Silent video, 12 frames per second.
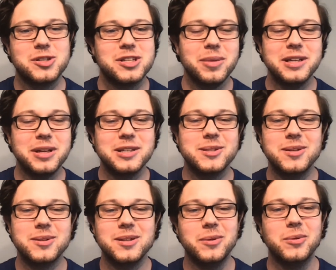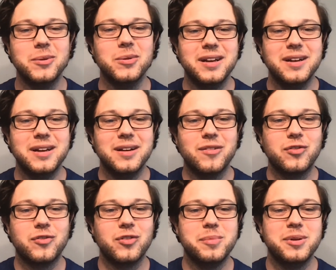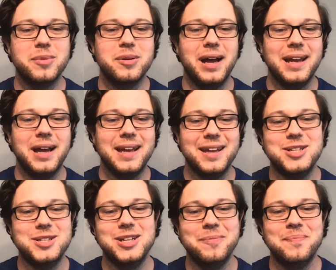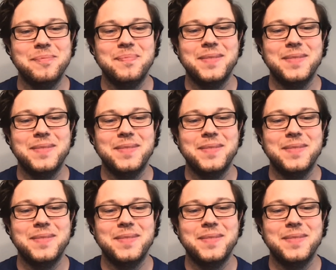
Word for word: coming to you from my kitchen.